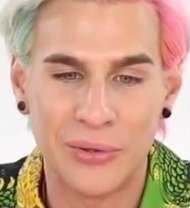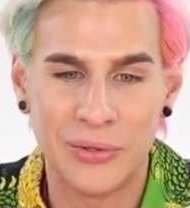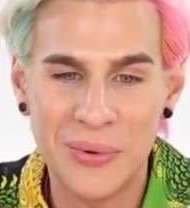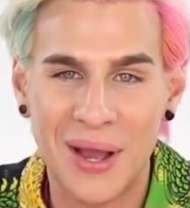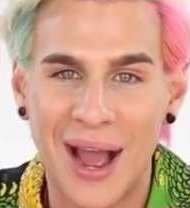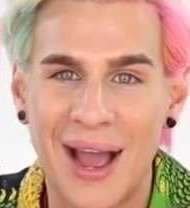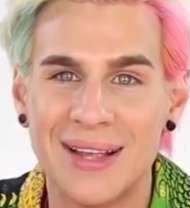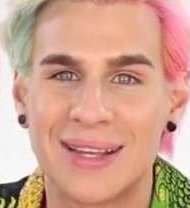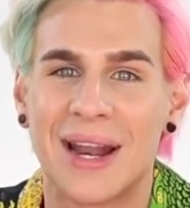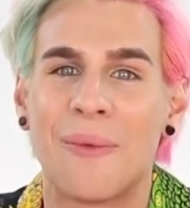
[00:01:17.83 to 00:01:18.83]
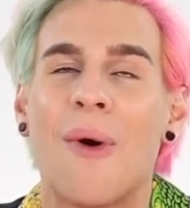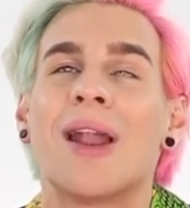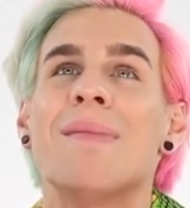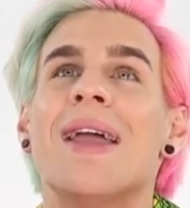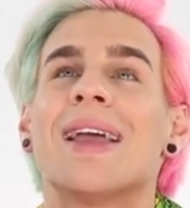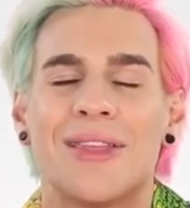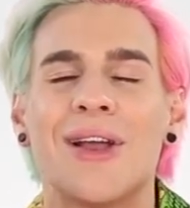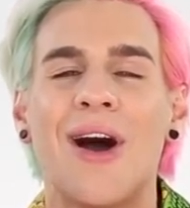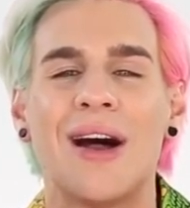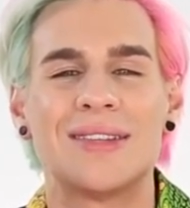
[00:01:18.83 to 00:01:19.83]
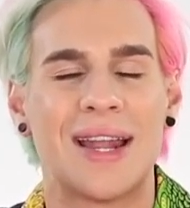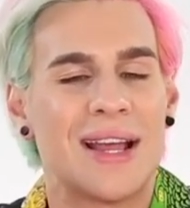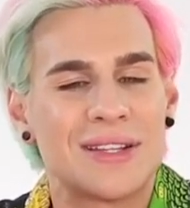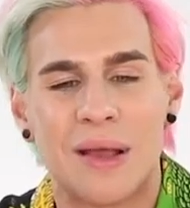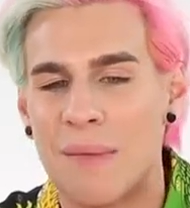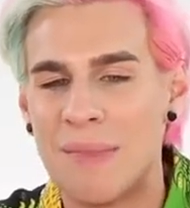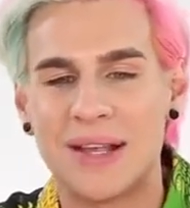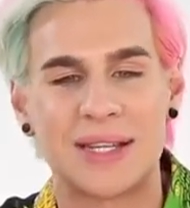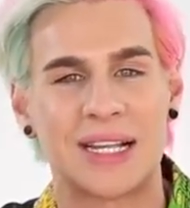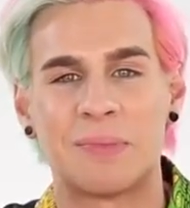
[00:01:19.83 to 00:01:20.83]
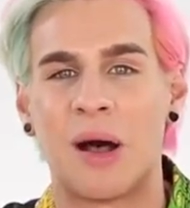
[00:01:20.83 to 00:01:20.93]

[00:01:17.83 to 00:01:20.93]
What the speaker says: you guys and I wanna make the content as amazing as